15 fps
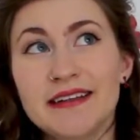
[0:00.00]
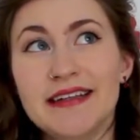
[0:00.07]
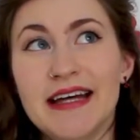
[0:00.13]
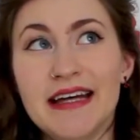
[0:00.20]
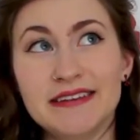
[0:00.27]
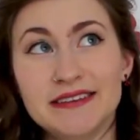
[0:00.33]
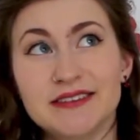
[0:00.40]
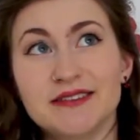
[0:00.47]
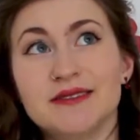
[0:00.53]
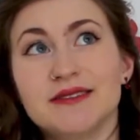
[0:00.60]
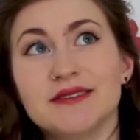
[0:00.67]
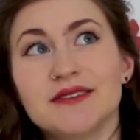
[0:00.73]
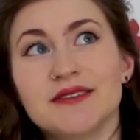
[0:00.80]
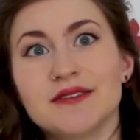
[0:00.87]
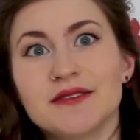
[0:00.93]
that
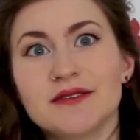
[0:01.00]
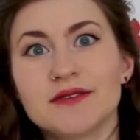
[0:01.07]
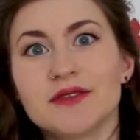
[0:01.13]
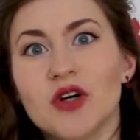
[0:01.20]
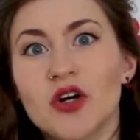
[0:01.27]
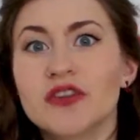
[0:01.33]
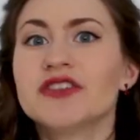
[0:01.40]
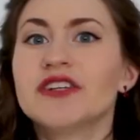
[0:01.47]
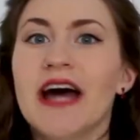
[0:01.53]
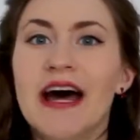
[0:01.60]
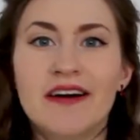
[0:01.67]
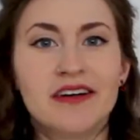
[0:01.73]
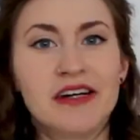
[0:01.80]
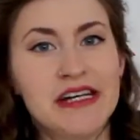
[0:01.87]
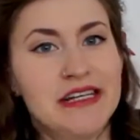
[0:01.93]

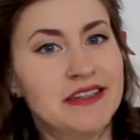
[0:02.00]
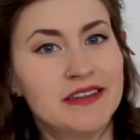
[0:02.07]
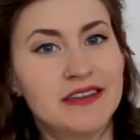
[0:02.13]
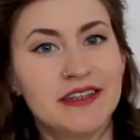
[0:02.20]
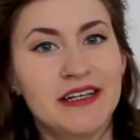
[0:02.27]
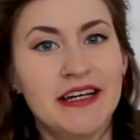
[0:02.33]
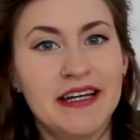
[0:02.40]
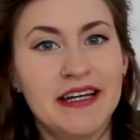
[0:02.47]
earth-shattering